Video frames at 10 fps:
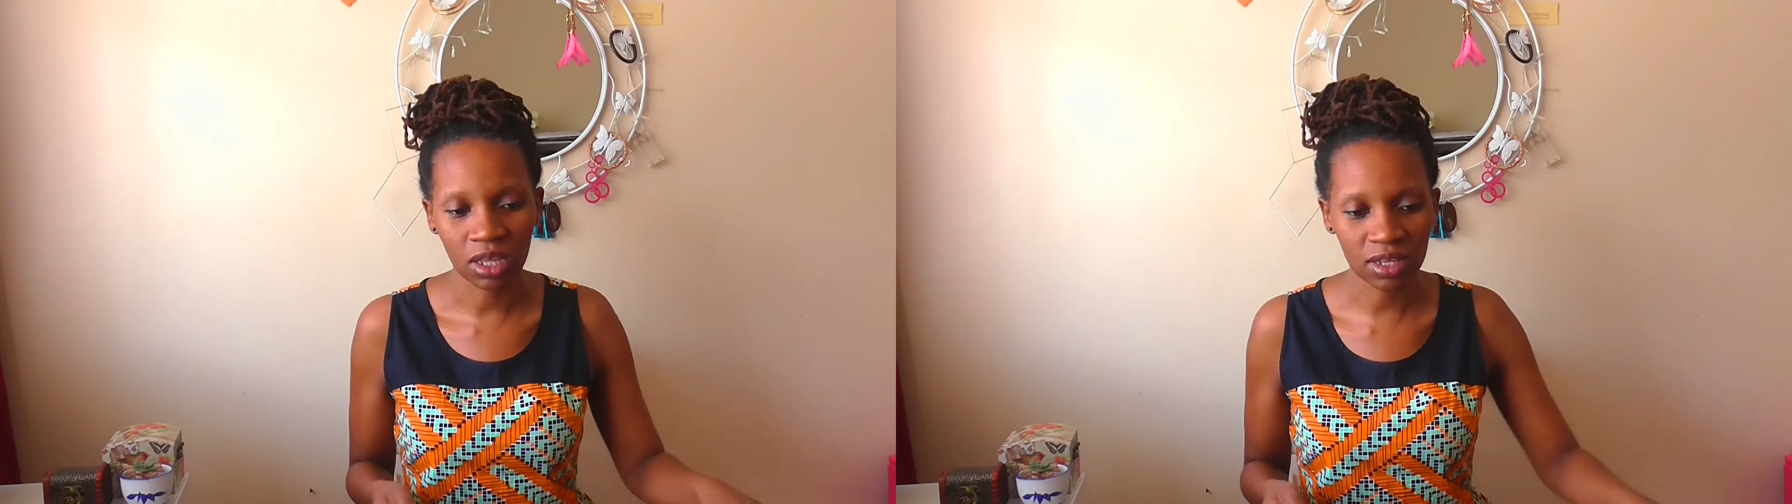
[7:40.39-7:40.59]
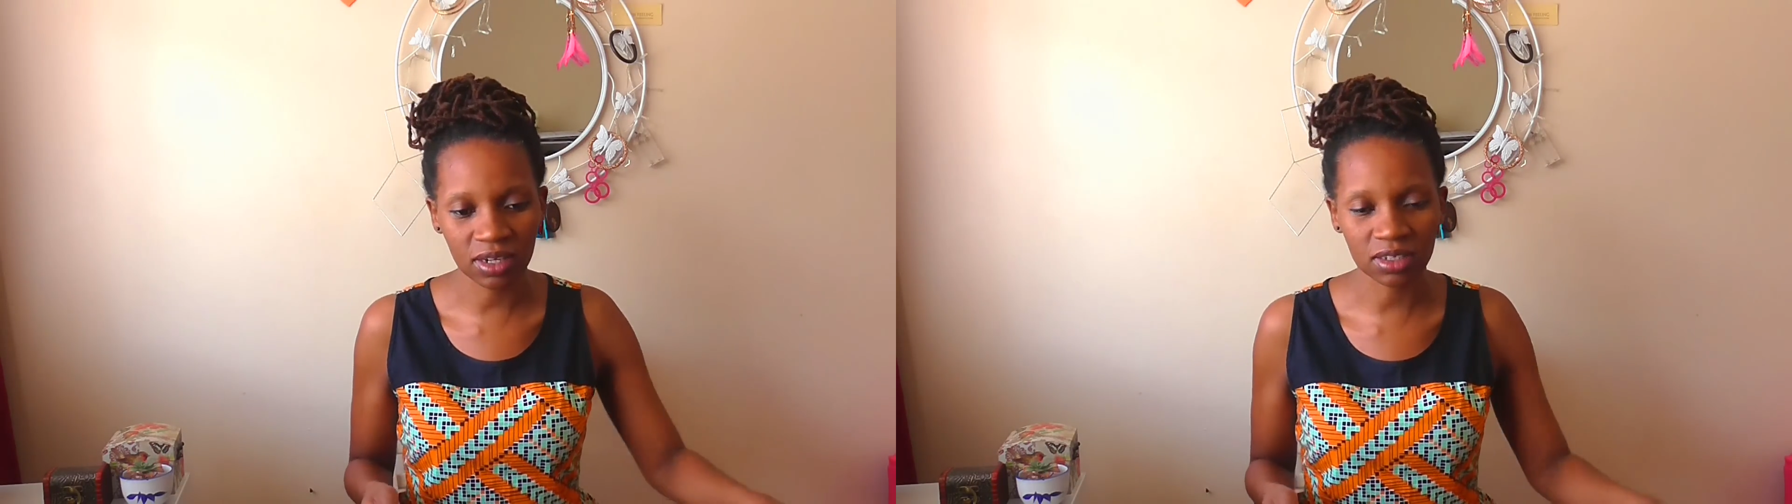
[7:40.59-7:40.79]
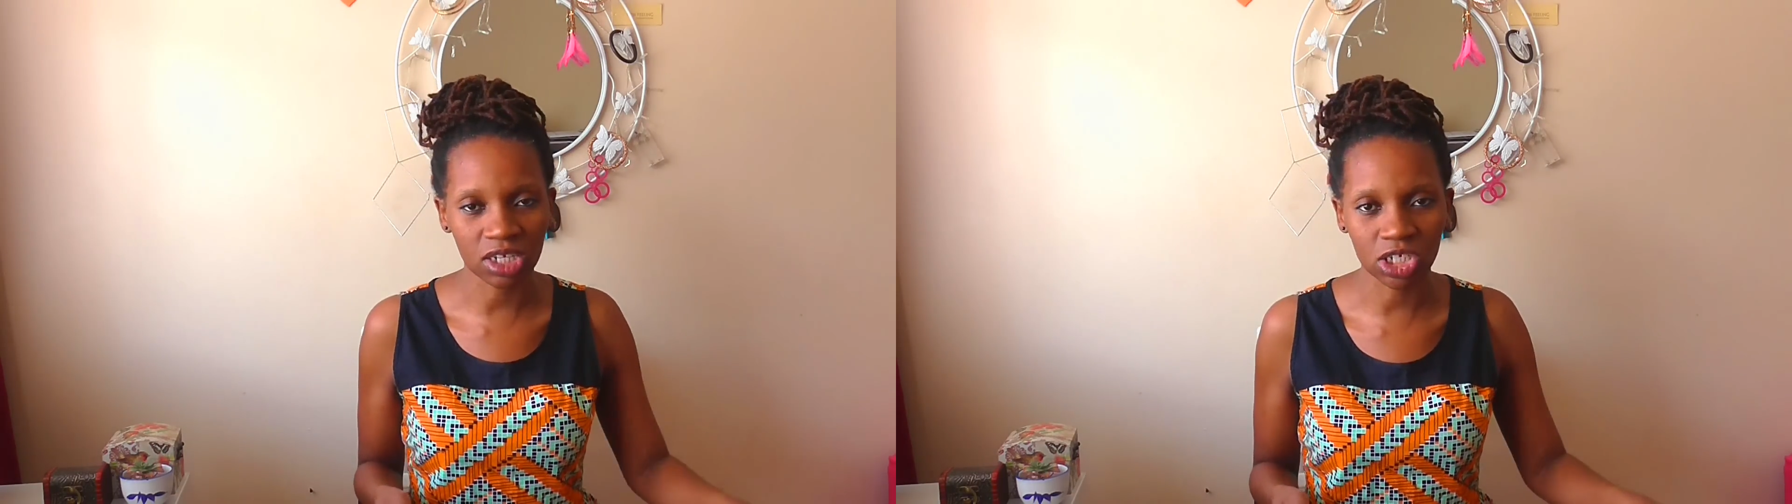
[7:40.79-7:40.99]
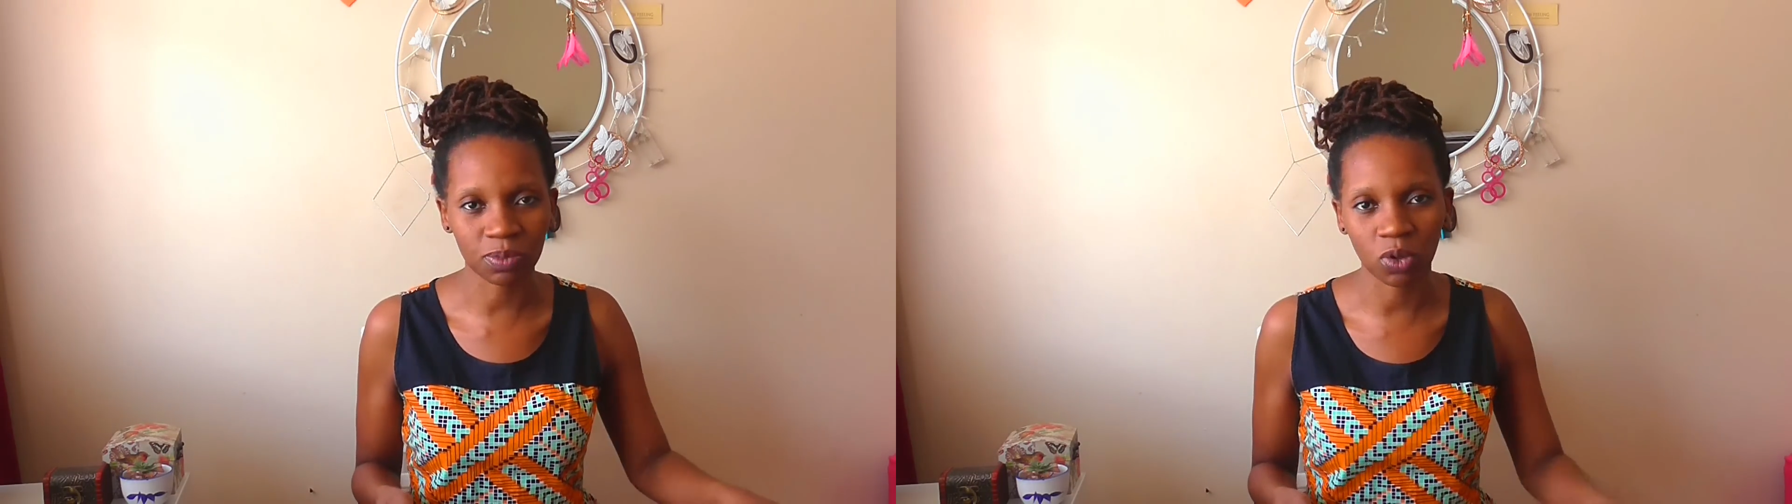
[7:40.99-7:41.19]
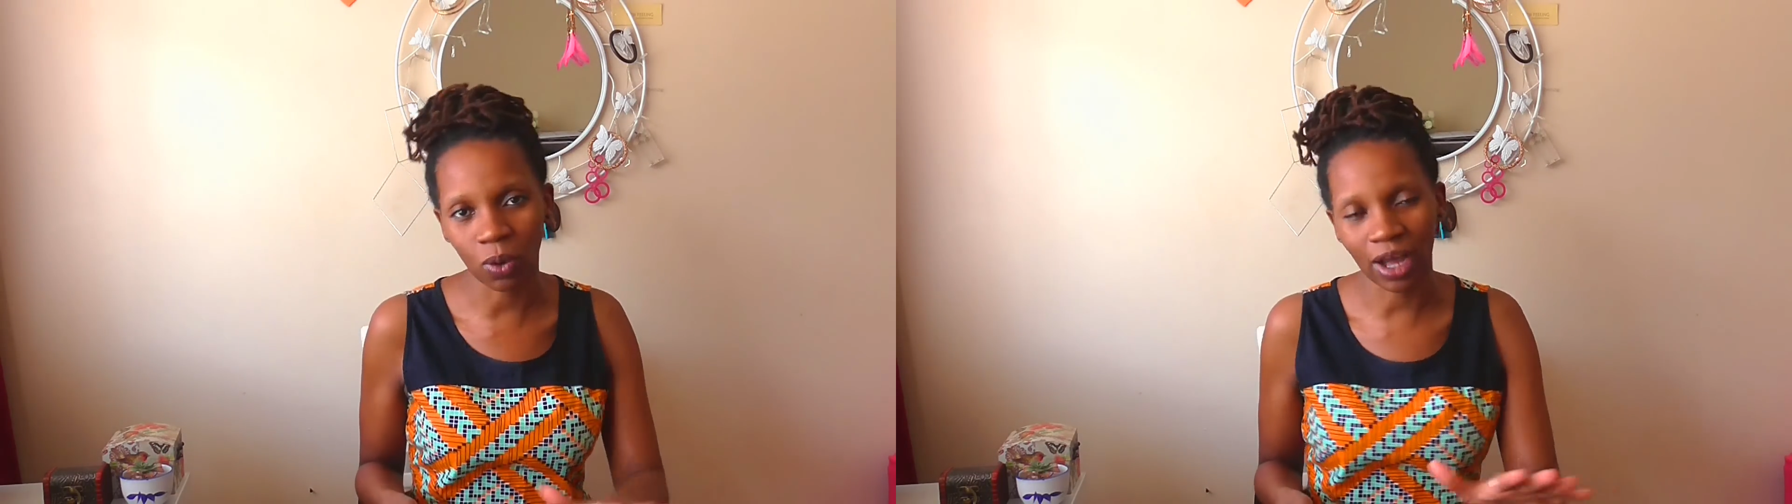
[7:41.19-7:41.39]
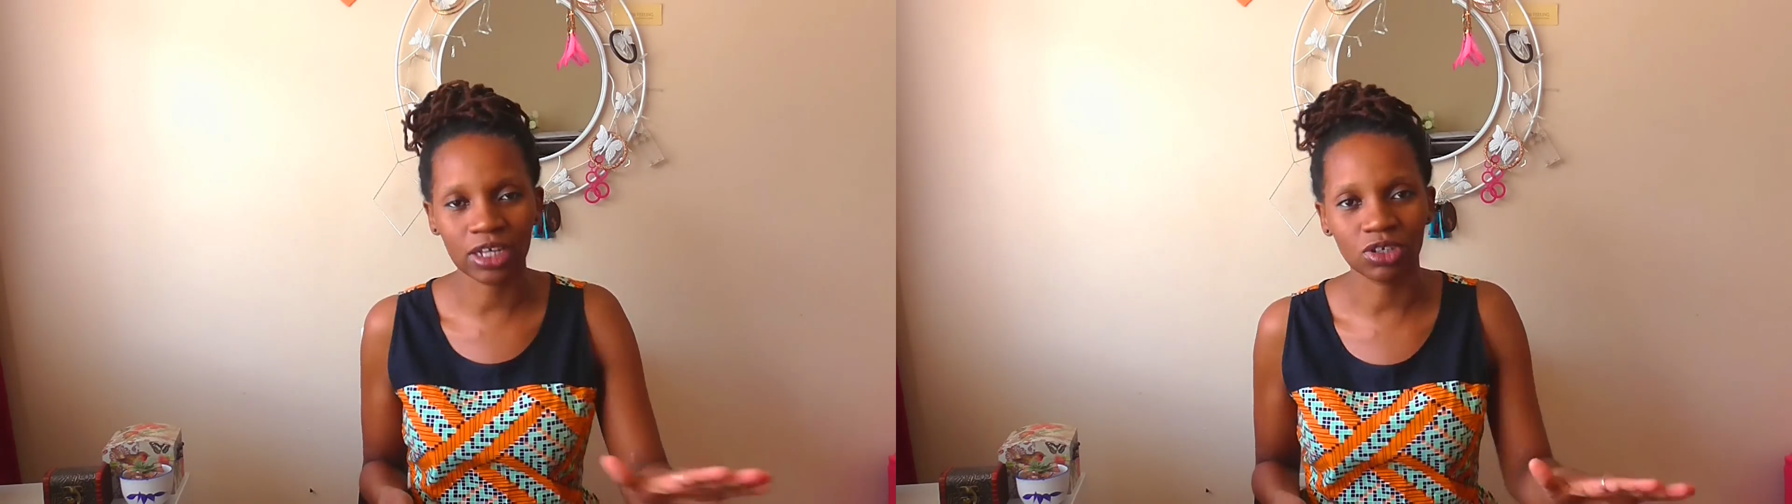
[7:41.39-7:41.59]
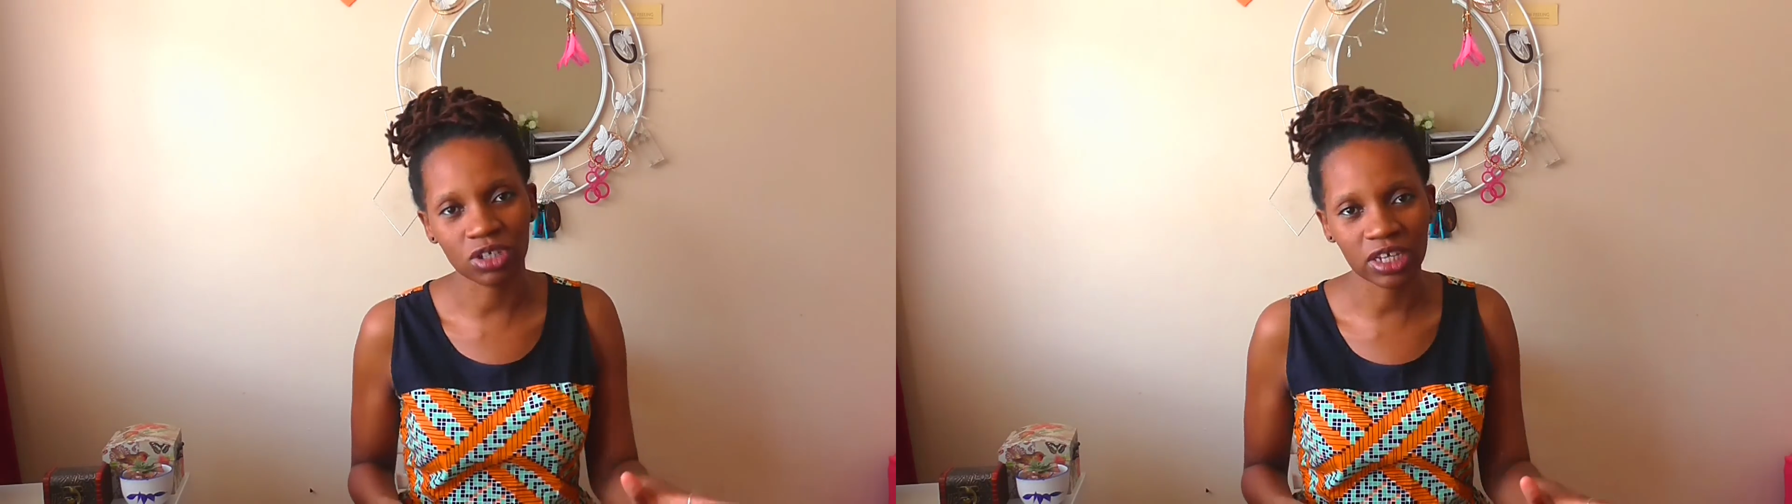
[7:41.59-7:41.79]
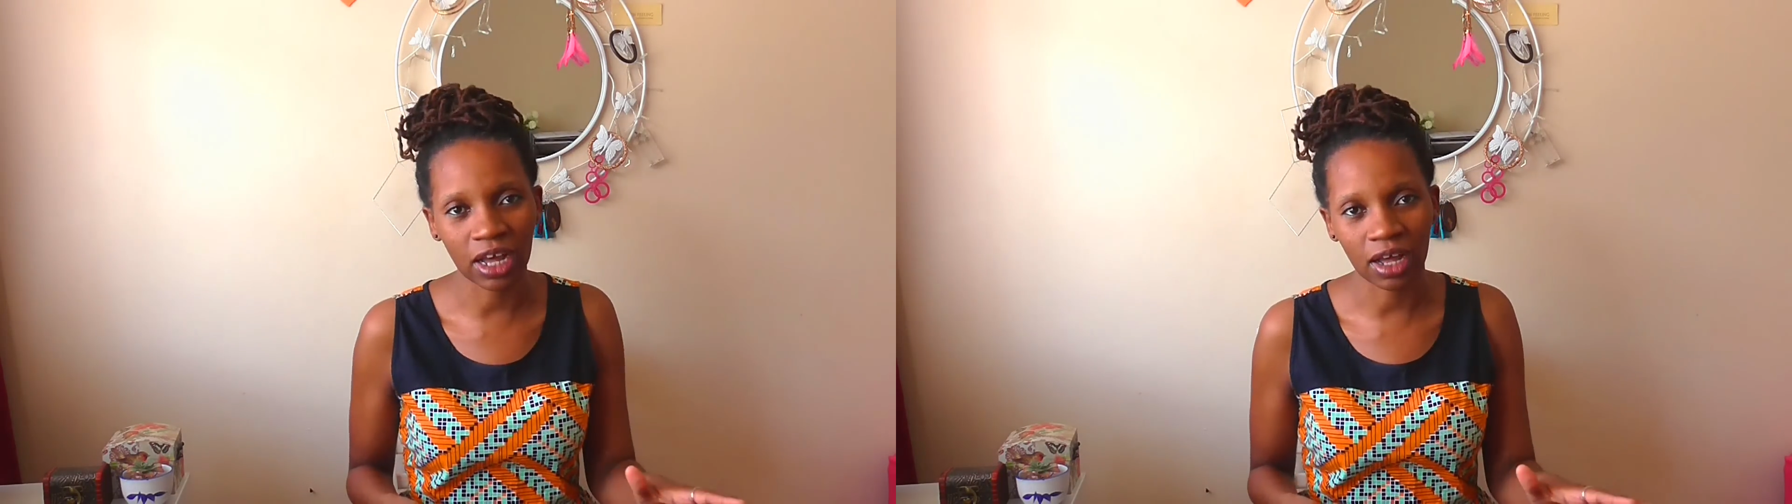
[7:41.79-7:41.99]
he's untouchable. Why are you
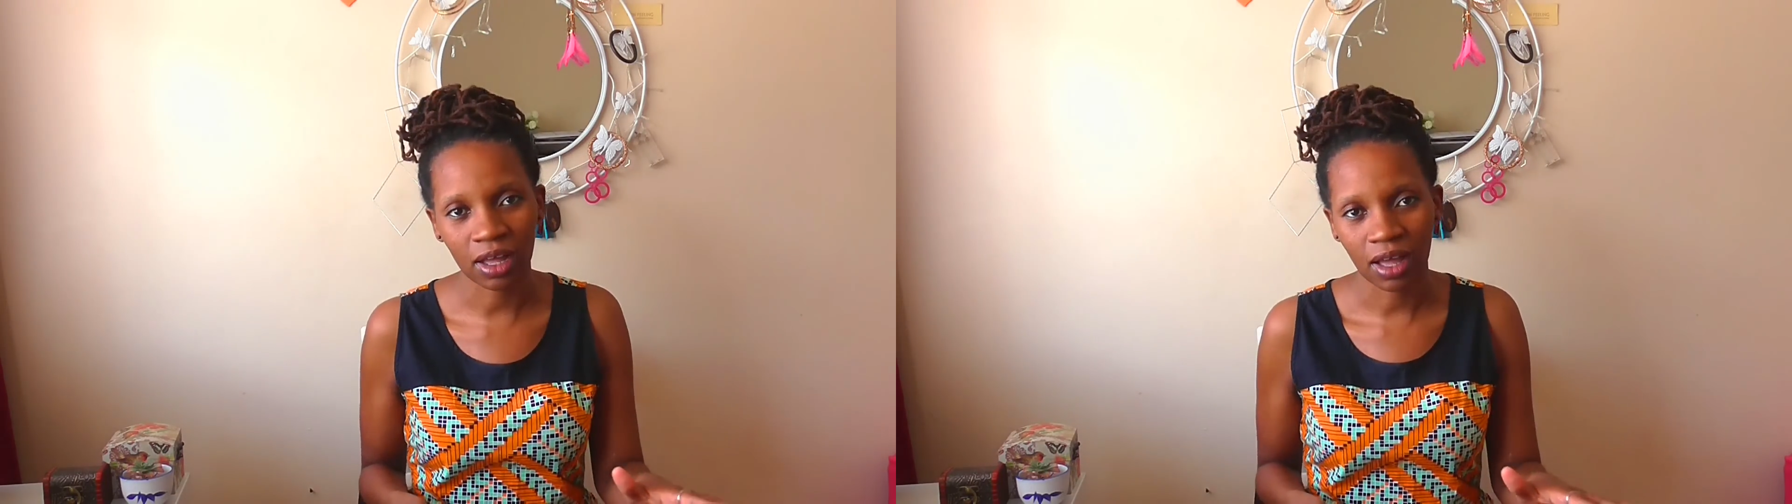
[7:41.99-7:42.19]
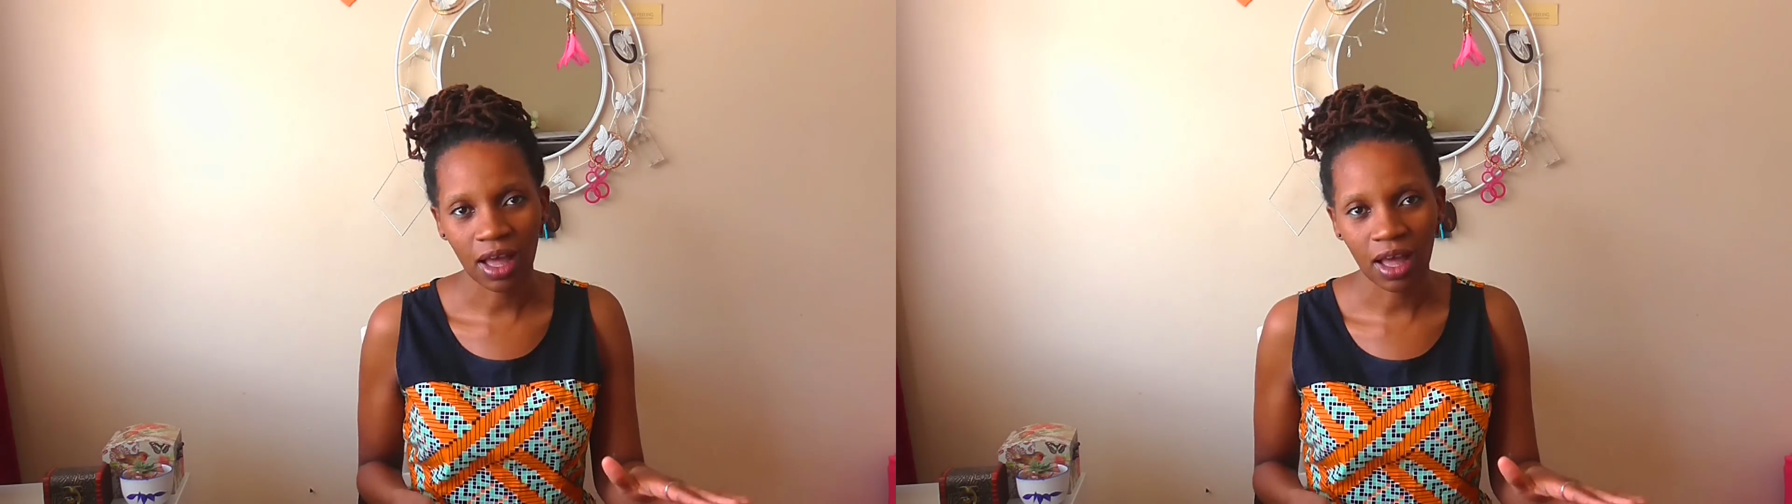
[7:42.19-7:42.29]
here?